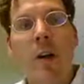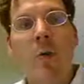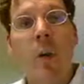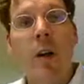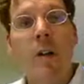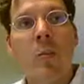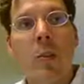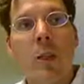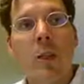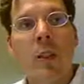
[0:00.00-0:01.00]
1 is
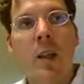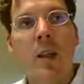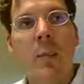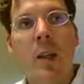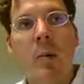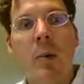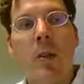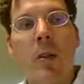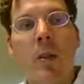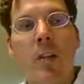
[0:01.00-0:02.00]
p, and the
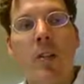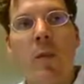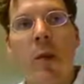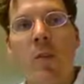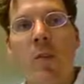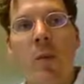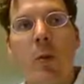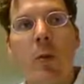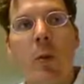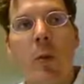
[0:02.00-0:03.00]
probability it takes the value 0
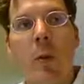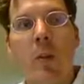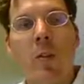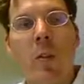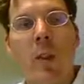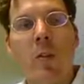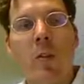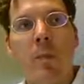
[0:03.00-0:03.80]
is 1 minus p.